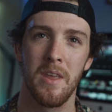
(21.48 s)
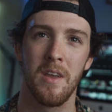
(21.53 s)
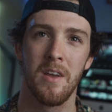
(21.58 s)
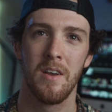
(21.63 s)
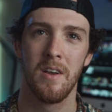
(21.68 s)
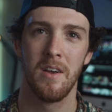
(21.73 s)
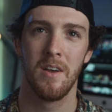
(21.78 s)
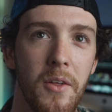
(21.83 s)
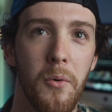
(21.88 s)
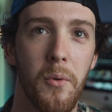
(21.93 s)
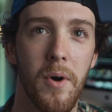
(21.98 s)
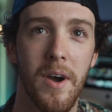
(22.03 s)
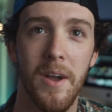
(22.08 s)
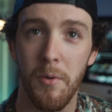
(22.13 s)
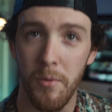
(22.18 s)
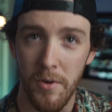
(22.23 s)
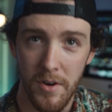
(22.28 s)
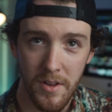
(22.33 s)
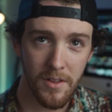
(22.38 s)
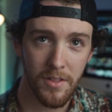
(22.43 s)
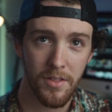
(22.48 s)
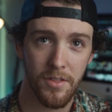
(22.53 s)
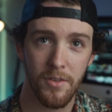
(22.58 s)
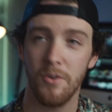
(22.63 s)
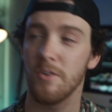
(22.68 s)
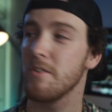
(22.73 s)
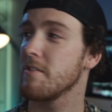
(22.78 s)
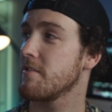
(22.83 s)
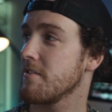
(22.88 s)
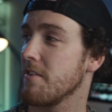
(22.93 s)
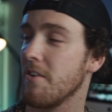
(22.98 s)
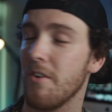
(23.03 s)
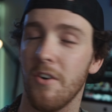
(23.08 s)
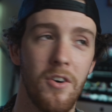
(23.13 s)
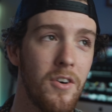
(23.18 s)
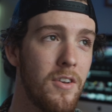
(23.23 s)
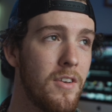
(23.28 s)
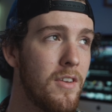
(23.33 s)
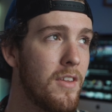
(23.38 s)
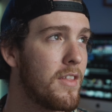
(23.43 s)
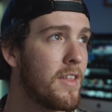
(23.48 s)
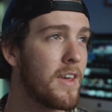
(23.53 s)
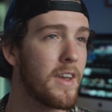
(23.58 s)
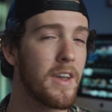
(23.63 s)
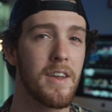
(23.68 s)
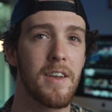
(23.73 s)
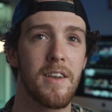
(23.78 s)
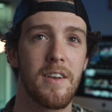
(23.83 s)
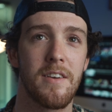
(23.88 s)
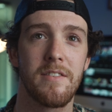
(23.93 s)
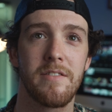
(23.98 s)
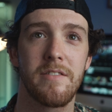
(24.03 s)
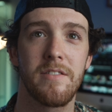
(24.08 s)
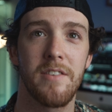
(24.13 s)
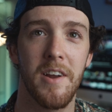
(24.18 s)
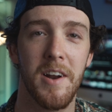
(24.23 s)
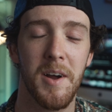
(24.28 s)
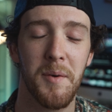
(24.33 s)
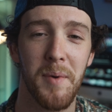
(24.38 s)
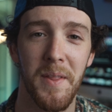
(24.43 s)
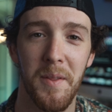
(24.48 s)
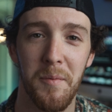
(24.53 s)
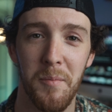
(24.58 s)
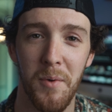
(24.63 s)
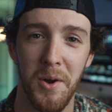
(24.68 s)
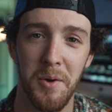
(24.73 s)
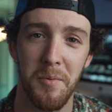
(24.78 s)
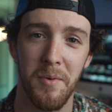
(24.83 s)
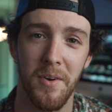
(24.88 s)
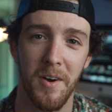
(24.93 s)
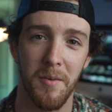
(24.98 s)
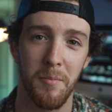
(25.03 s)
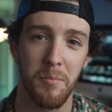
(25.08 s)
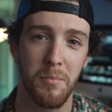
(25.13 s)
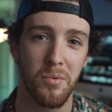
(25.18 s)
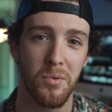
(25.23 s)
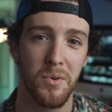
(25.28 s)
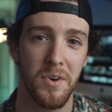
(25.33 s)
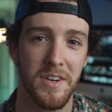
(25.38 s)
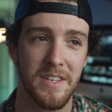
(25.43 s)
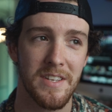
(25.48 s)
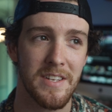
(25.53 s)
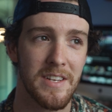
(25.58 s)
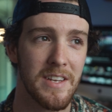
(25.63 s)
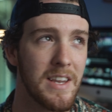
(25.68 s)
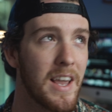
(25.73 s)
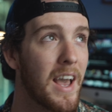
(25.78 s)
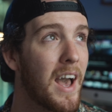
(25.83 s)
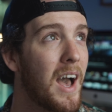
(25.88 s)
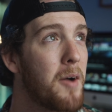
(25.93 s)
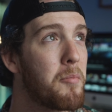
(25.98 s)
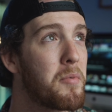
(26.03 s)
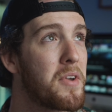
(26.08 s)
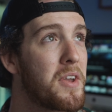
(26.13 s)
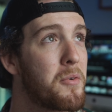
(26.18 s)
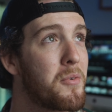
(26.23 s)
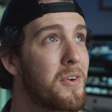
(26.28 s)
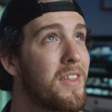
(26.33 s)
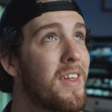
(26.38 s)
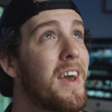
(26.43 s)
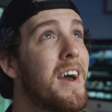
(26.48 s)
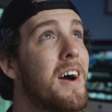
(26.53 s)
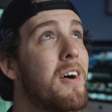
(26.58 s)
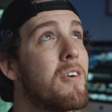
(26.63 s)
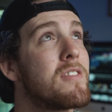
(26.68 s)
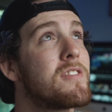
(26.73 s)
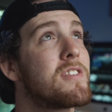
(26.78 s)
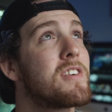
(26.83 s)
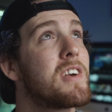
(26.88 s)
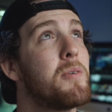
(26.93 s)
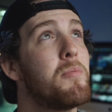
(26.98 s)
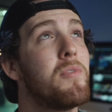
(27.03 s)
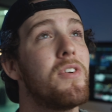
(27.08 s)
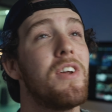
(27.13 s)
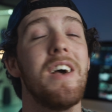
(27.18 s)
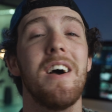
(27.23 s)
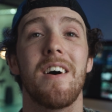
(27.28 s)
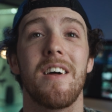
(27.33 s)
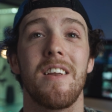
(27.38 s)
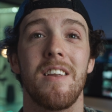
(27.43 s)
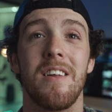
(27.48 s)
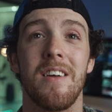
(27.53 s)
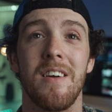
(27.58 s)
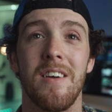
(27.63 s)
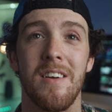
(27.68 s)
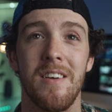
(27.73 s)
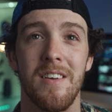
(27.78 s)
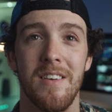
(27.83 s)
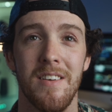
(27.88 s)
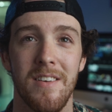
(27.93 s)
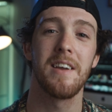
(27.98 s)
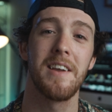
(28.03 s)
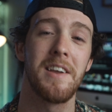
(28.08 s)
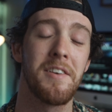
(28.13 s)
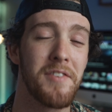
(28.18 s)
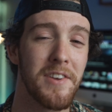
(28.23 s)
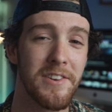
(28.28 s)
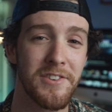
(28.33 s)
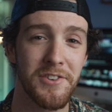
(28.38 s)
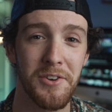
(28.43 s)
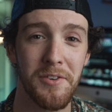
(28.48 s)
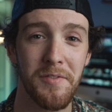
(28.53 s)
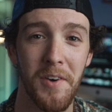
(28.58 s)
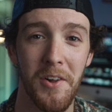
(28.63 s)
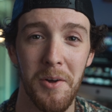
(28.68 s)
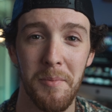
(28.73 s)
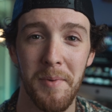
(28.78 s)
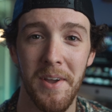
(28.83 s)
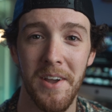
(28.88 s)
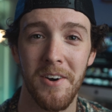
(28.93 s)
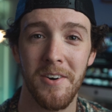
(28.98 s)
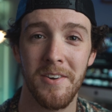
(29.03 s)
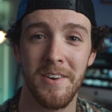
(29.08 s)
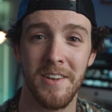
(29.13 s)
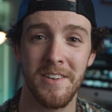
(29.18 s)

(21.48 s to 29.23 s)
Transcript: By the way, what are your thoughts on the setup at the moment? I'm pretty happy with how it's coming out. If you do follow me on